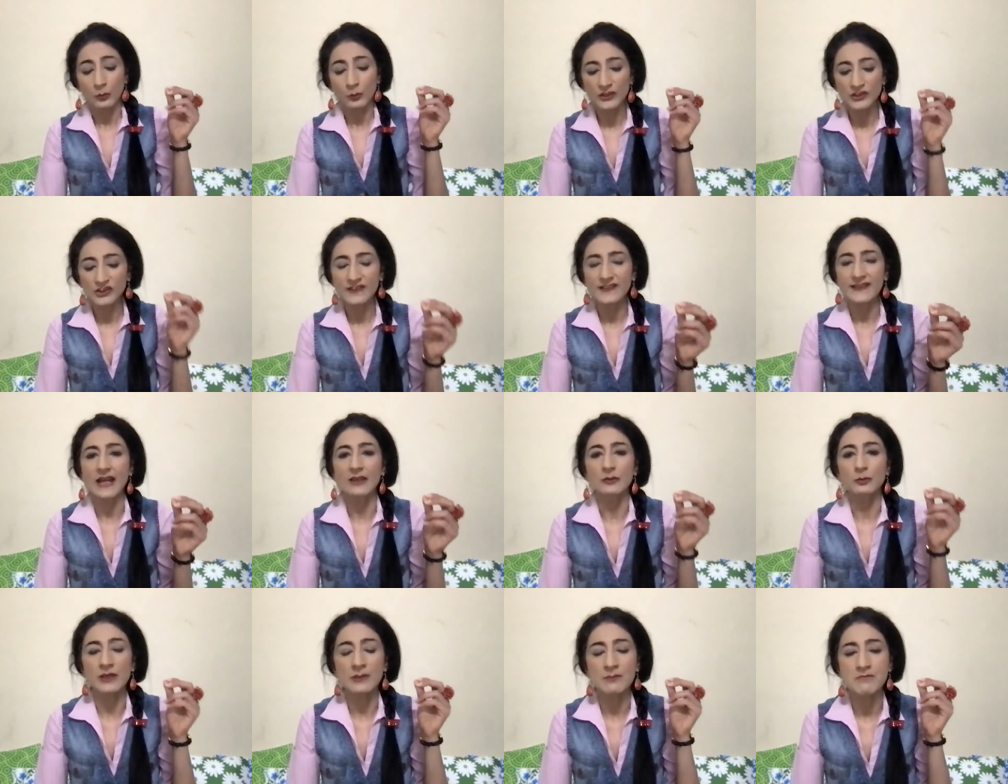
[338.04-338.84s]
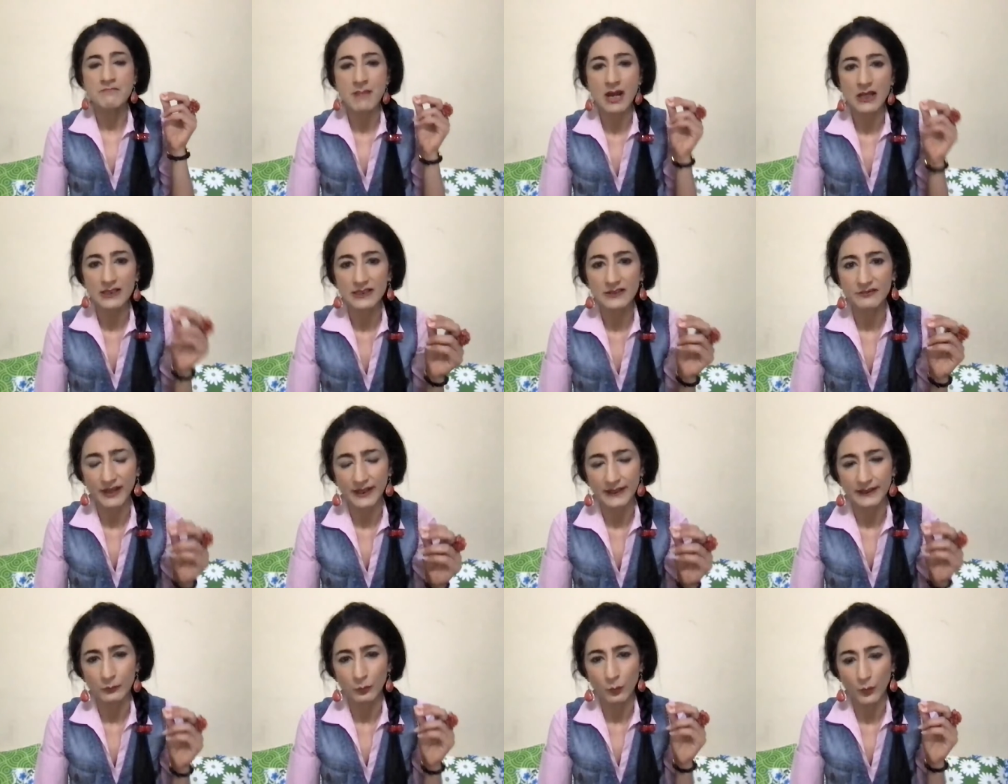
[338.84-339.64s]
which is that we must
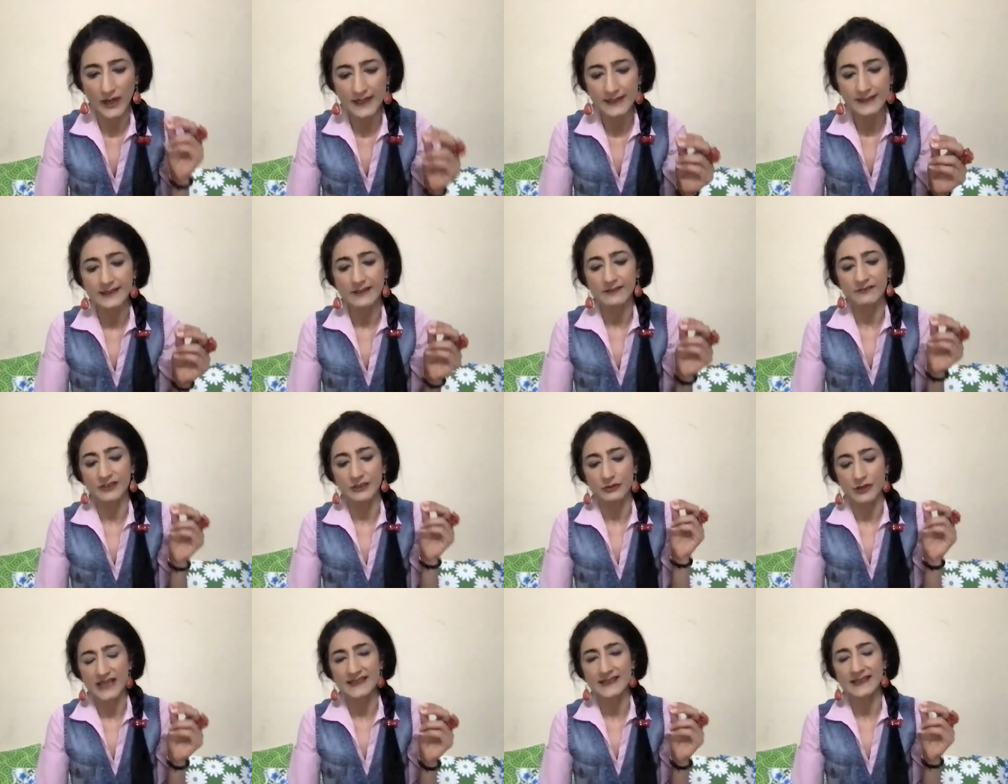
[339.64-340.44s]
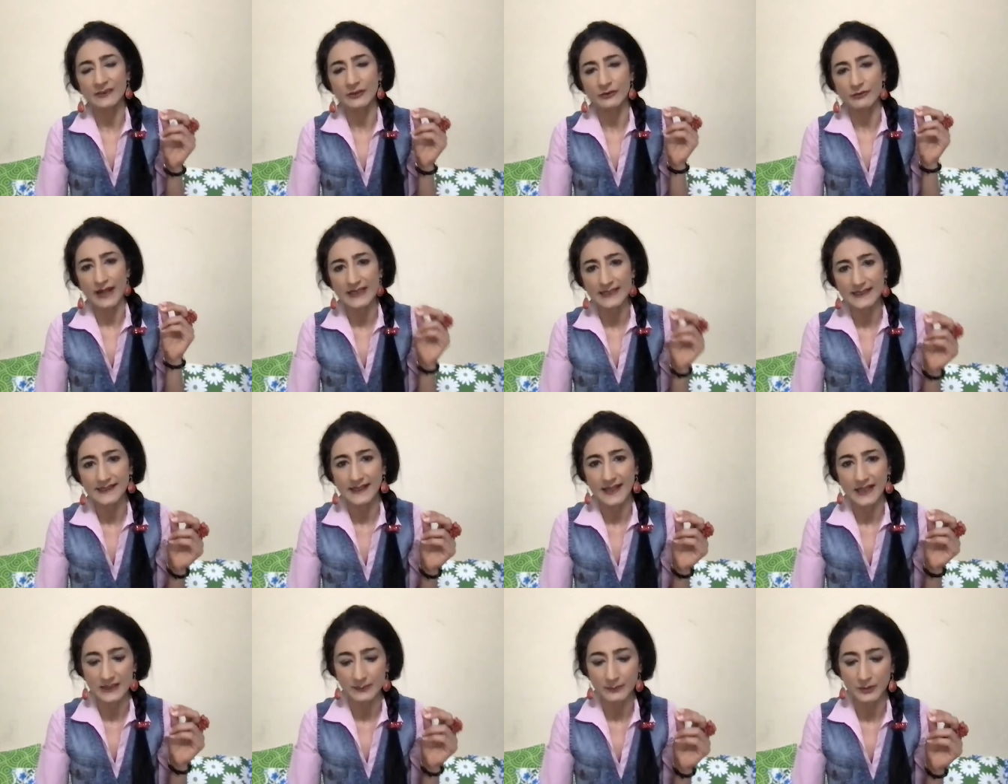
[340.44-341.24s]
find ways of addressing the rights
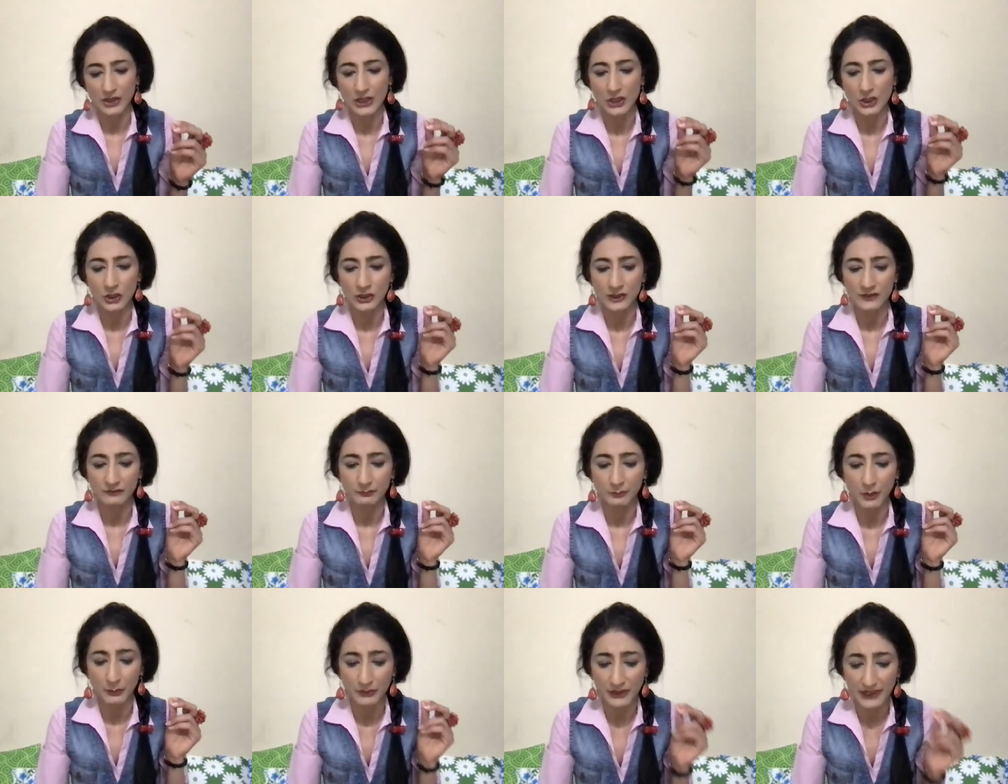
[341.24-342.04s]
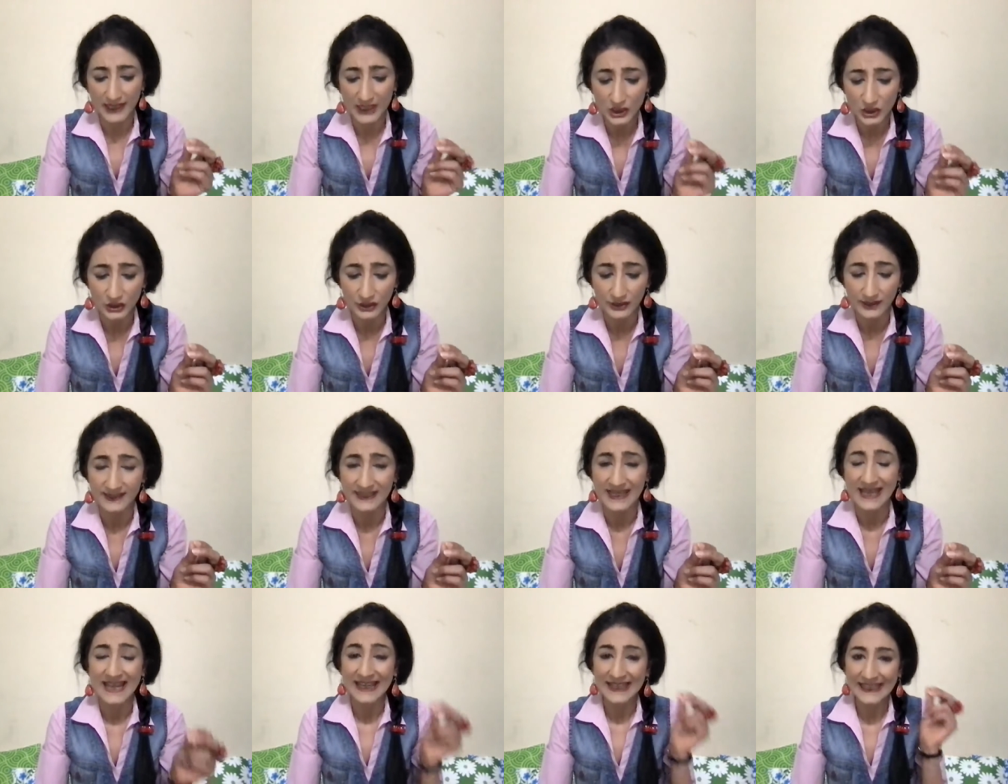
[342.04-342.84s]
and aspirations of populations